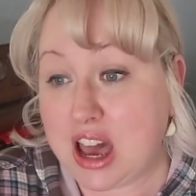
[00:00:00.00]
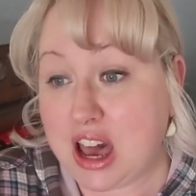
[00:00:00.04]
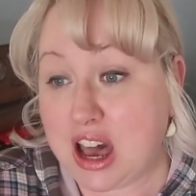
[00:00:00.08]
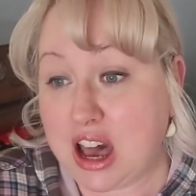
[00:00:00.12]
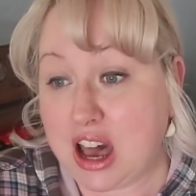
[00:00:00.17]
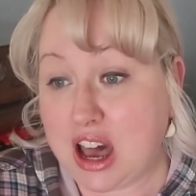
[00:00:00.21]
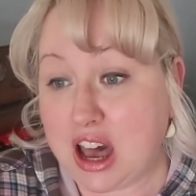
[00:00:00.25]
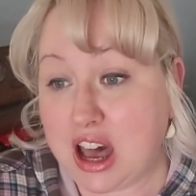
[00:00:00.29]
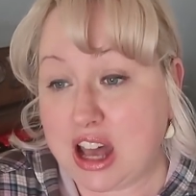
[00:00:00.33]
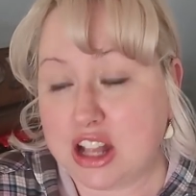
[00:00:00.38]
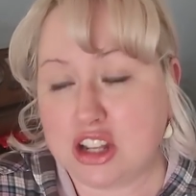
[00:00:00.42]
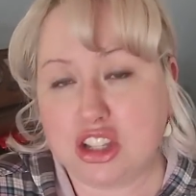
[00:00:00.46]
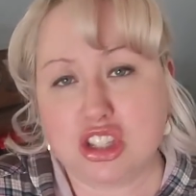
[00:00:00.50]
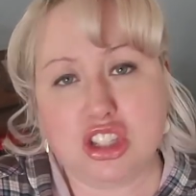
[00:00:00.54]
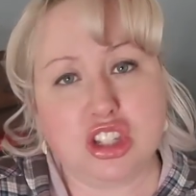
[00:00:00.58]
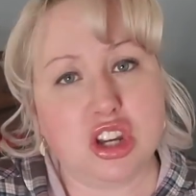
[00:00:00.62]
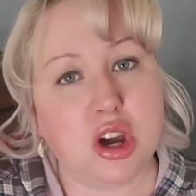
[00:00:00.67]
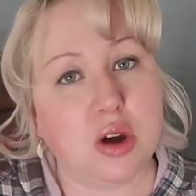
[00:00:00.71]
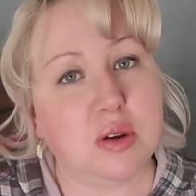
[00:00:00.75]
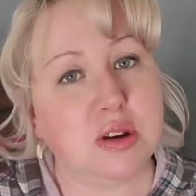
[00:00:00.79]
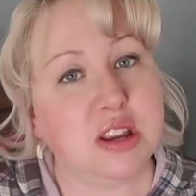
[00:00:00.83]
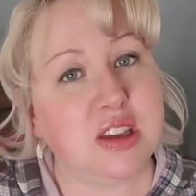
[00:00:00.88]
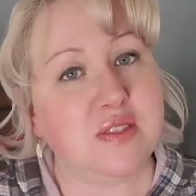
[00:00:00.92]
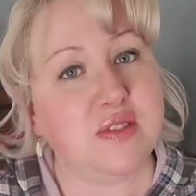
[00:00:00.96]
Uh,
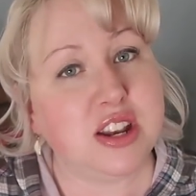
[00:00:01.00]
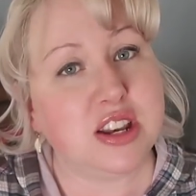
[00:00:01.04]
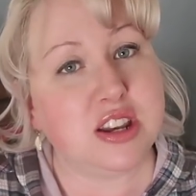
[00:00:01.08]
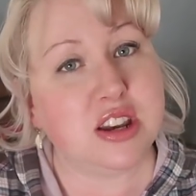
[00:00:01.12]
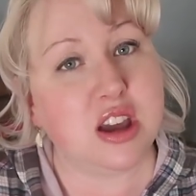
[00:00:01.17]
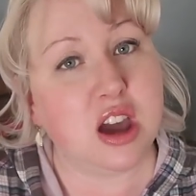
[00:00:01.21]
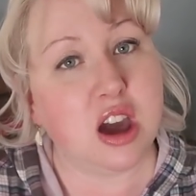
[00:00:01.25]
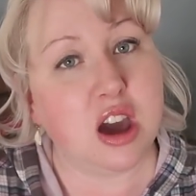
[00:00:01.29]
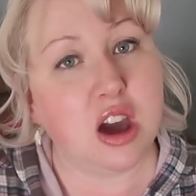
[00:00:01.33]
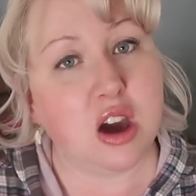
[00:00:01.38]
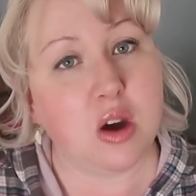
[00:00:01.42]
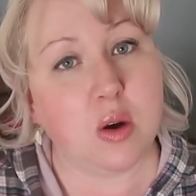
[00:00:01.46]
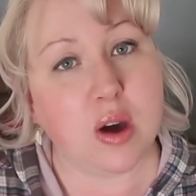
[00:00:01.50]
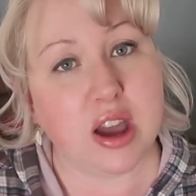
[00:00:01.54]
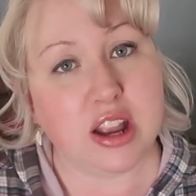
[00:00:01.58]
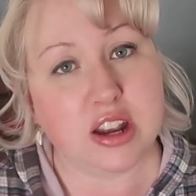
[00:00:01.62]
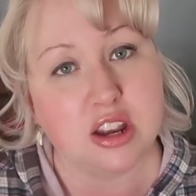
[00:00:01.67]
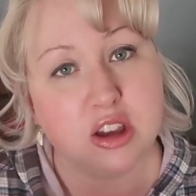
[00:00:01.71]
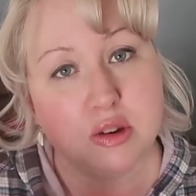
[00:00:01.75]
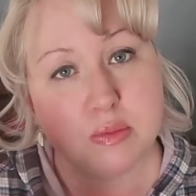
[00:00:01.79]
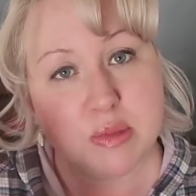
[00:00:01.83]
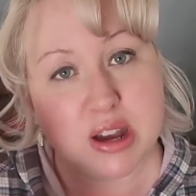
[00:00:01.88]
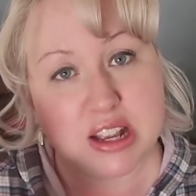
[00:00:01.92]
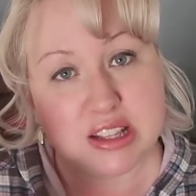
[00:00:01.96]
don't even know, I
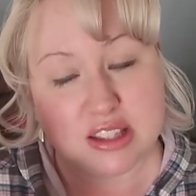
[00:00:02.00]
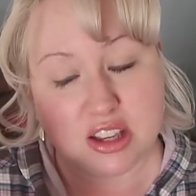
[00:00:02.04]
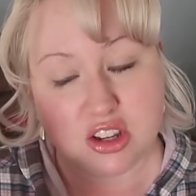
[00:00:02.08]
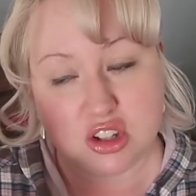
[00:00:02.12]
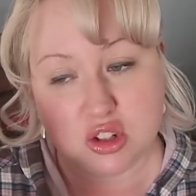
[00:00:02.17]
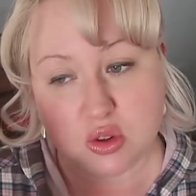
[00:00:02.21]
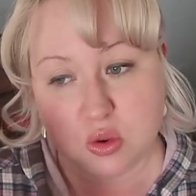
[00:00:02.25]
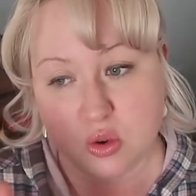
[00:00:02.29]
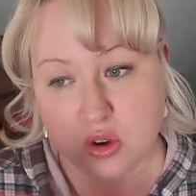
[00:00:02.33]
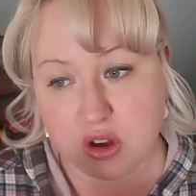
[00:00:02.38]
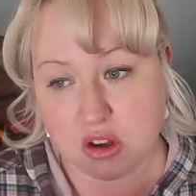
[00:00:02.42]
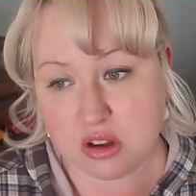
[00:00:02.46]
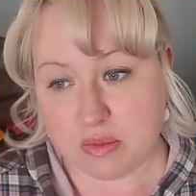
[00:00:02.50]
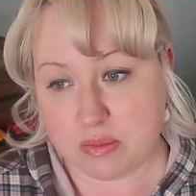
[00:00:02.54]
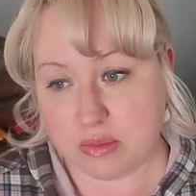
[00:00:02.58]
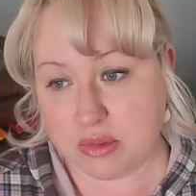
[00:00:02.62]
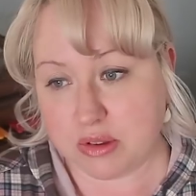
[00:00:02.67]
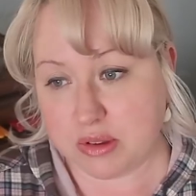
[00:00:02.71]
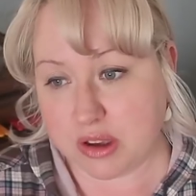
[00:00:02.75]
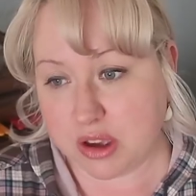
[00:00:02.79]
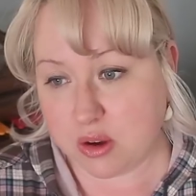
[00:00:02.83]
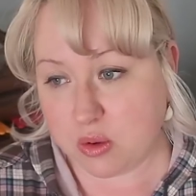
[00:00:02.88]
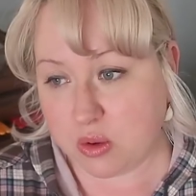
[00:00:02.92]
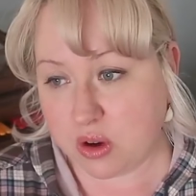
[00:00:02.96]
know my essential oil,
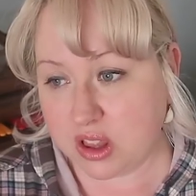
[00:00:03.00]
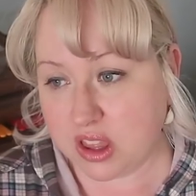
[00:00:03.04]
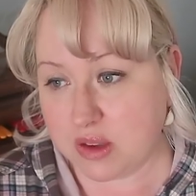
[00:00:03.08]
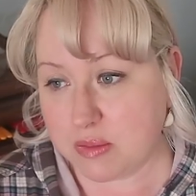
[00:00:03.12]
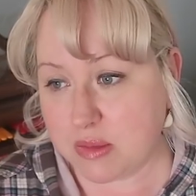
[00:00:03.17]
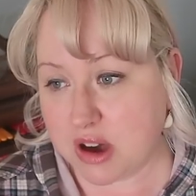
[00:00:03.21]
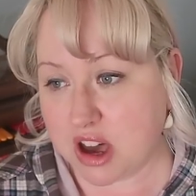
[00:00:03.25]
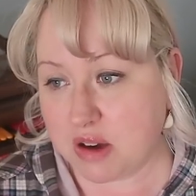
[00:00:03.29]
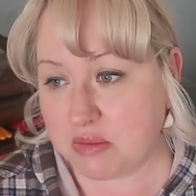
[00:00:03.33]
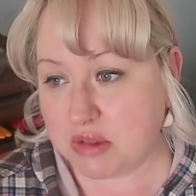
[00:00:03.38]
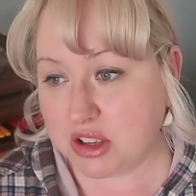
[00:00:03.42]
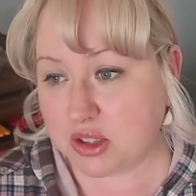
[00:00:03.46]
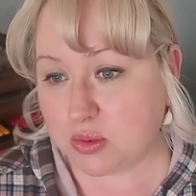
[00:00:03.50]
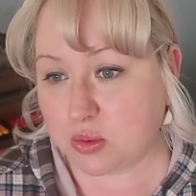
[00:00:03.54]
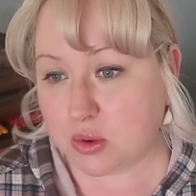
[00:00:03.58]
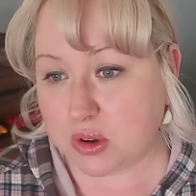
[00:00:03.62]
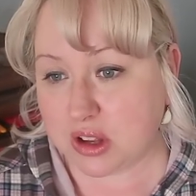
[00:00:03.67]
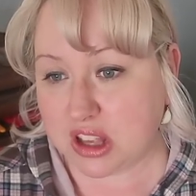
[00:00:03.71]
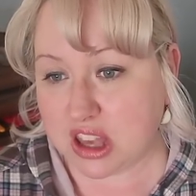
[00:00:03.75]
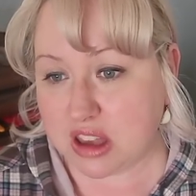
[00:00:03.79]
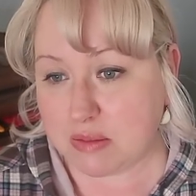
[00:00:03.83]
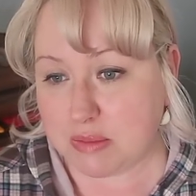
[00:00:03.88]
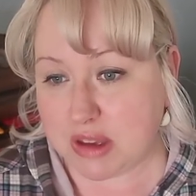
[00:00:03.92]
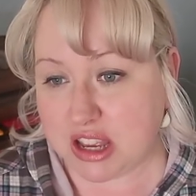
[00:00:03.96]
my oily mamas will
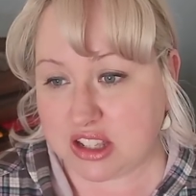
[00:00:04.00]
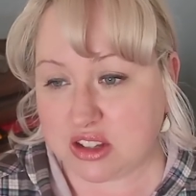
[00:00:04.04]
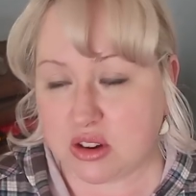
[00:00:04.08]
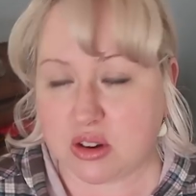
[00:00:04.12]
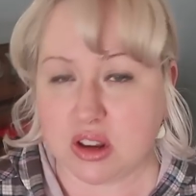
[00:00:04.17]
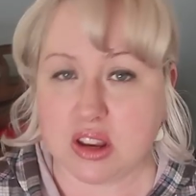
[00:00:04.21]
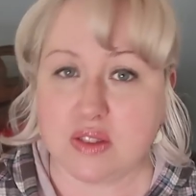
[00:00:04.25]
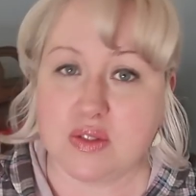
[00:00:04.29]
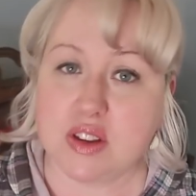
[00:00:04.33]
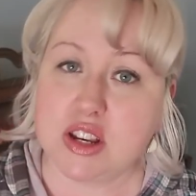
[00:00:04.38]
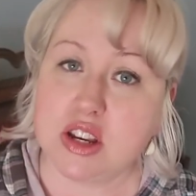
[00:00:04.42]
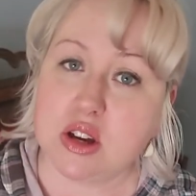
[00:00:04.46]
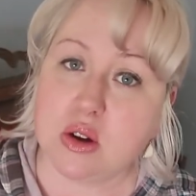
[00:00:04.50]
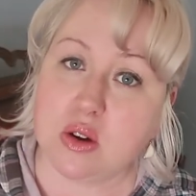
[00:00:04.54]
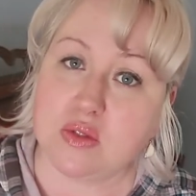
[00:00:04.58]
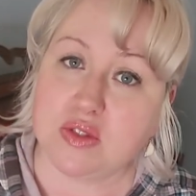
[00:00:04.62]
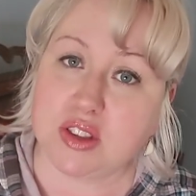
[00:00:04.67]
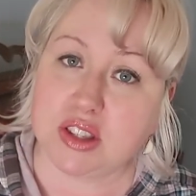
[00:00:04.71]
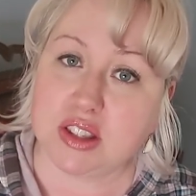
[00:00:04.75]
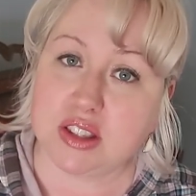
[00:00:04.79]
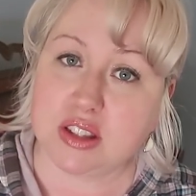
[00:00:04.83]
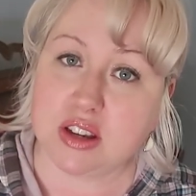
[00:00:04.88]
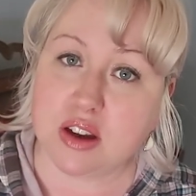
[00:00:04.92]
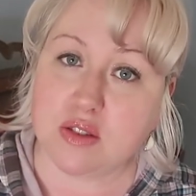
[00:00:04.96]
get me, don't even know if
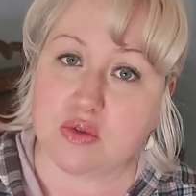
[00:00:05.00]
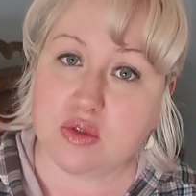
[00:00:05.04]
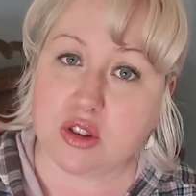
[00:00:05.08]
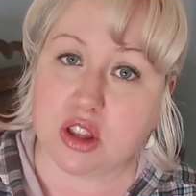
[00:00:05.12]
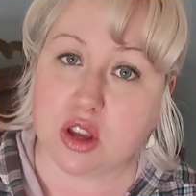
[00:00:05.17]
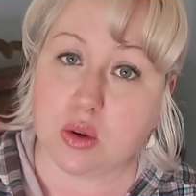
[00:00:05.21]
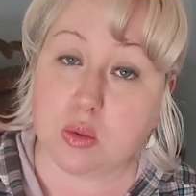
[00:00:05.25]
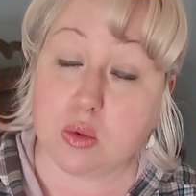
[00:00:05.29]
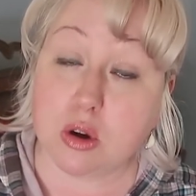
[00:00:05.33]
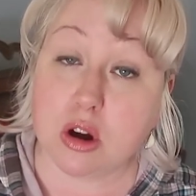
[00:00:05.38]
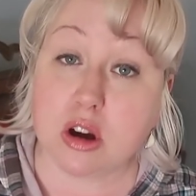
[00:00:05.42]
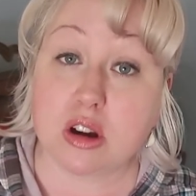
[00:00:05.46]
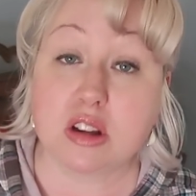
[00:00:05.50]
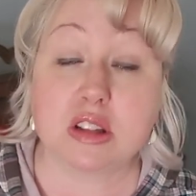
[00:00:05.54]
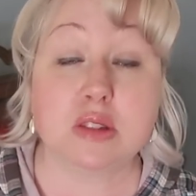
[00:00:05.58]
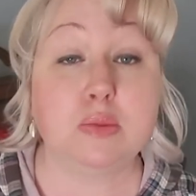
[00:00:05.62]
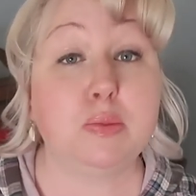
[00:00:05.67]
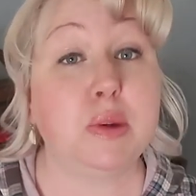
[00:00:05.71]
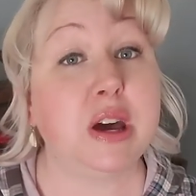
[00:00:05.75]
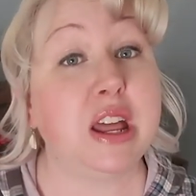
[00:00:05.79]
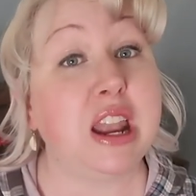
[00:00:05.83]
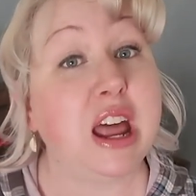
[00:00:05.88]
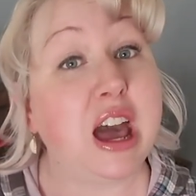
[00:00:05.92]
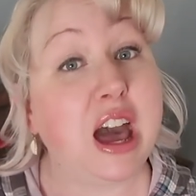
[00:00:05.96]
this stuff really works,
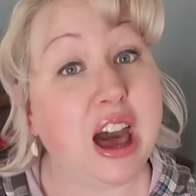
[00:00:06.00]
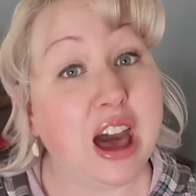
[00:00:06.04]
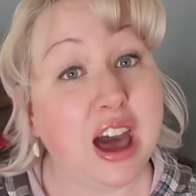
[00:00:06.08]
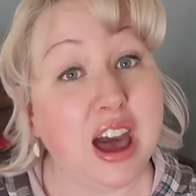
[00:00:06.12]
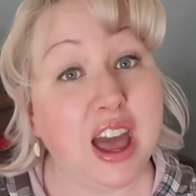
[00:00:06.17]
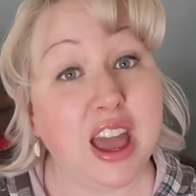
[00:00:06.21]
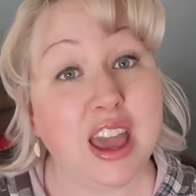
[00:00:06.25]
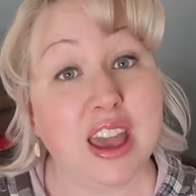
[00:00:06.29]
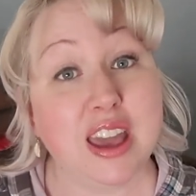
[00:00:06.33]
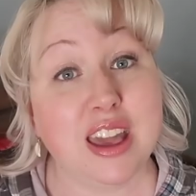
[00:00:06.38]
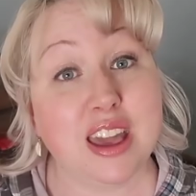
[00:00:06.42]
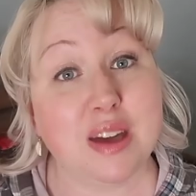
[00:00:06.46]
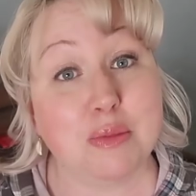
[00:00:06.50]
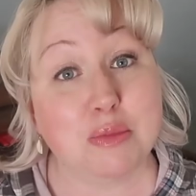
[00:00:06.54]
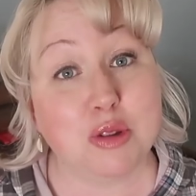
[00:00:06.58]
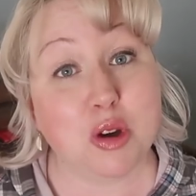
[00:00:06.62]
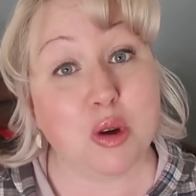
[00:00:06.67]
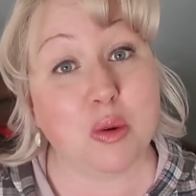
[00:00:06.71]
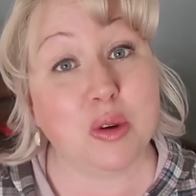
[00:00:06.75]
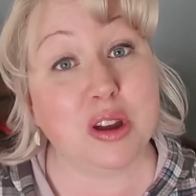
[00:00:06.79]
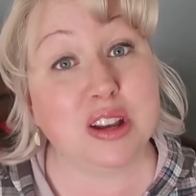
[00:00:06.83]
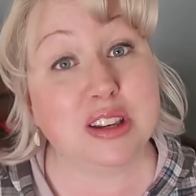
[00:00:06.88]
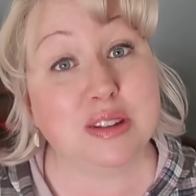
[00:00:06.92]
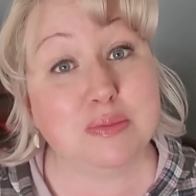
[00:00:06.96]
but I am
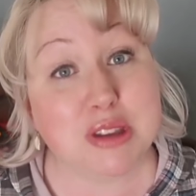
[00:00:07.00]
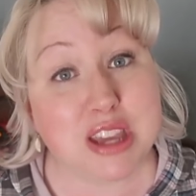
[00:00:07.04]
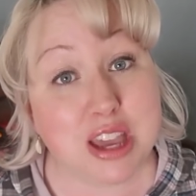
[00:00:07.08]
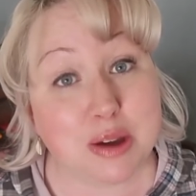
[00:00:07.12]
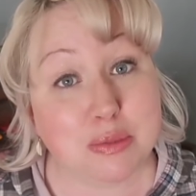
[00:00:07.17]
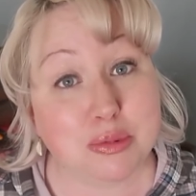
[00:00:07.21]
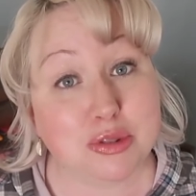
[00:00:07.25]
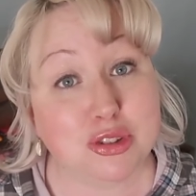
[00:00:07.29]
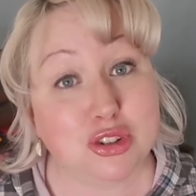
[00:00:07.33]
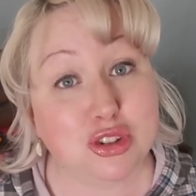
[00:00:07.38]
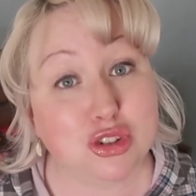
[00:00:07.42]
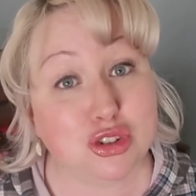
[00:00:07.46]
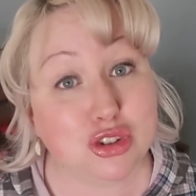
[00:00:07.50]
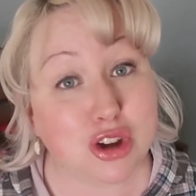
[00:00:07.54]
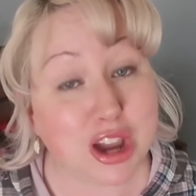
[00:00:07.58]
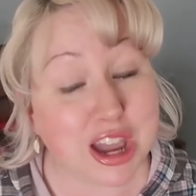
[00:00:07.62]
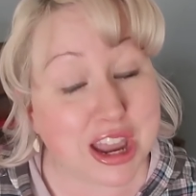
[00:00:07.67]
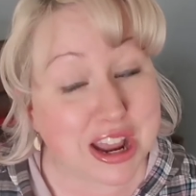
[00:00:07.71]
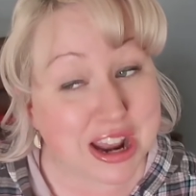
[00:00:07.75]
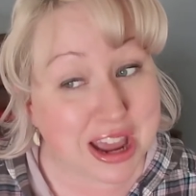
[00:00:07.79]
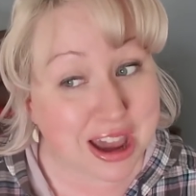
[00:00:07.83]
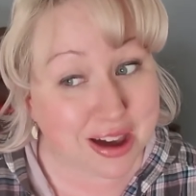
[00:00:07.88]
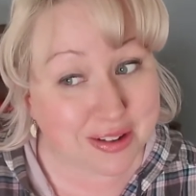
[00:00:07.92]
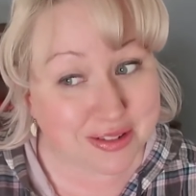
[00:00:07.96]
going to be able to
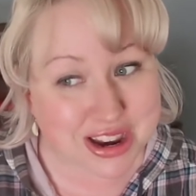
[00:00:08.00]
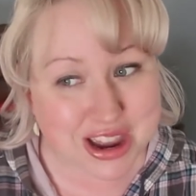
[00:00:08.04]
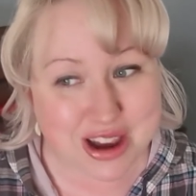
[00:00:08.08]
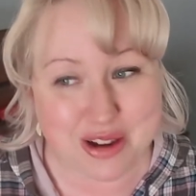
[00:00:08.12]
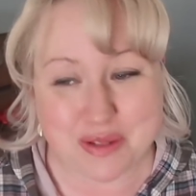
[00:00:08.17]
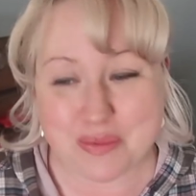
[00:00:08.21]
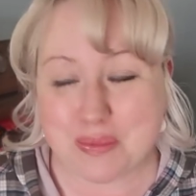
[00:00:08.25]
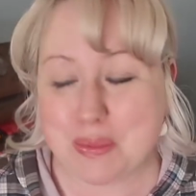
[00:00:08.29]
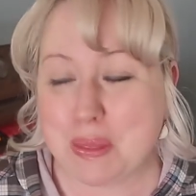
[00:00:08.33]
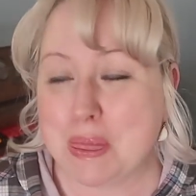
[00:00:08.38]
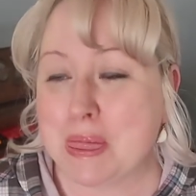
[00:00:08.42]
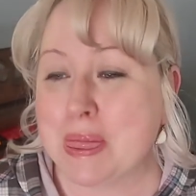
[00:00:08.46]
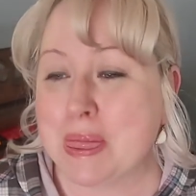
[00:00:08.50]
try it out now.